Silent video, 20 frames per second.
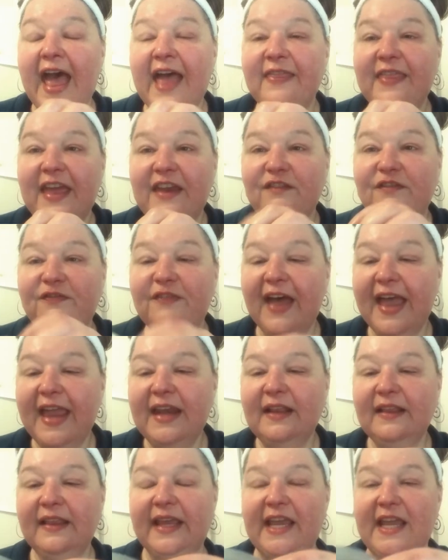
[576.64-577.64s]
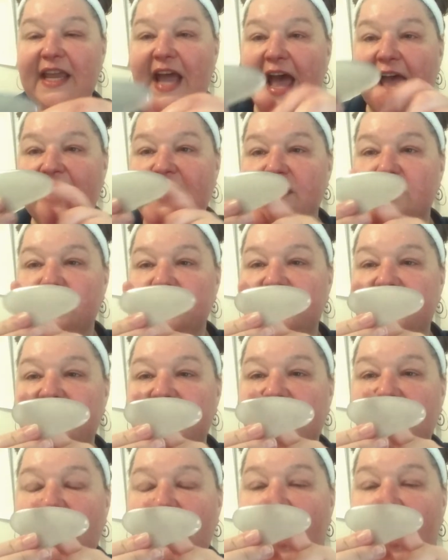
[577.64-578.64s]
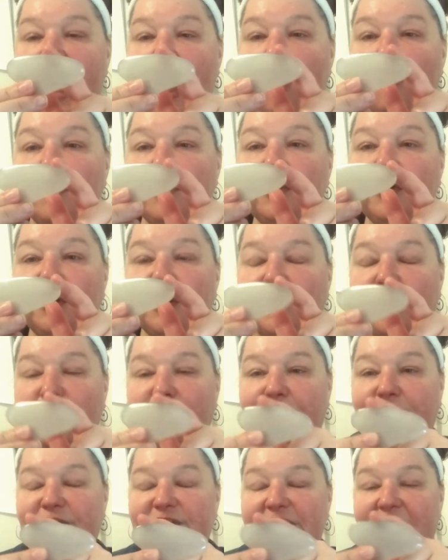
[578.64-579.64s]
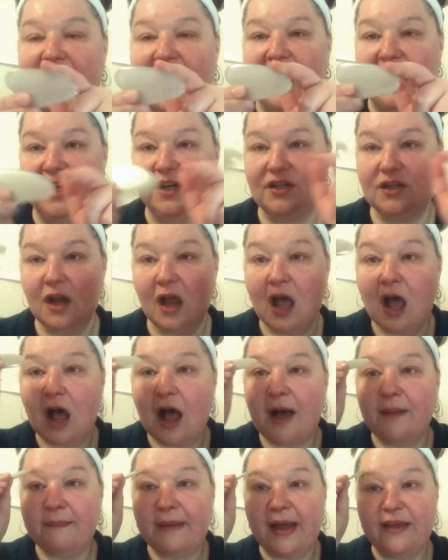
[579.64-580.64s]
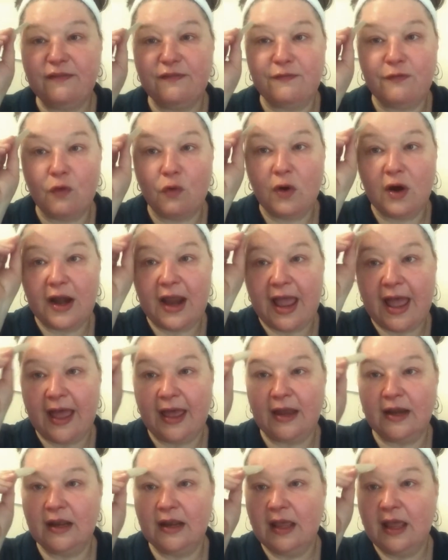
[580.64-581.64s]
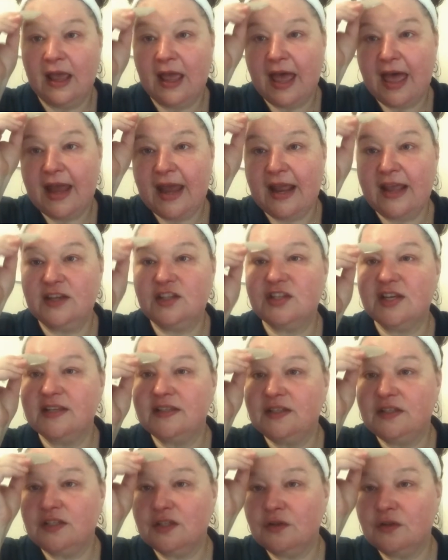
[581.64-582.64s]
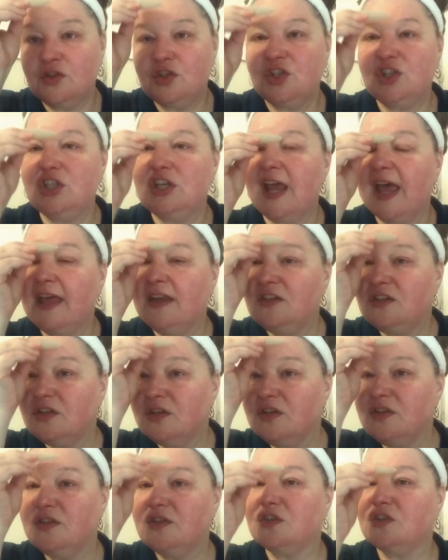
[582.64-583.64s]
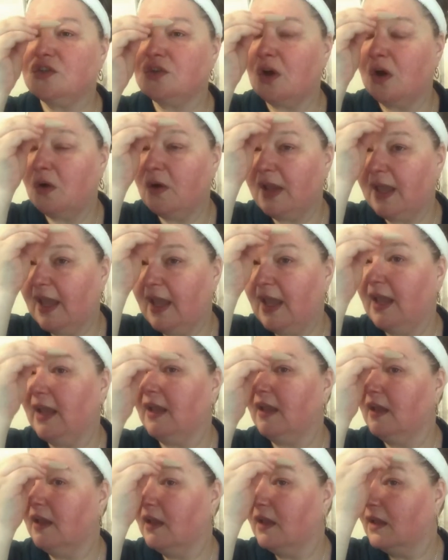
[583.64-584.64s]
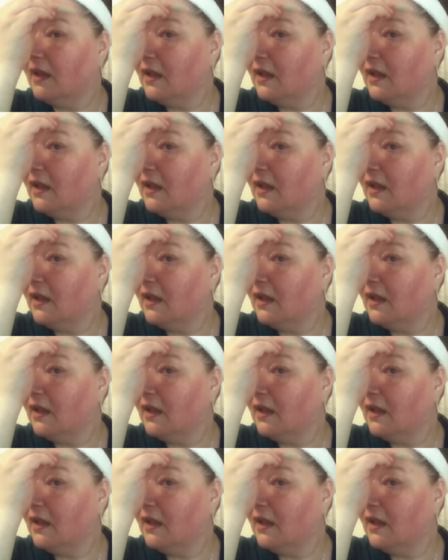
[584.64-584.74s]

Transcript: And then finally, I use the outer curved edge on my forehead, and I just do gentle stroking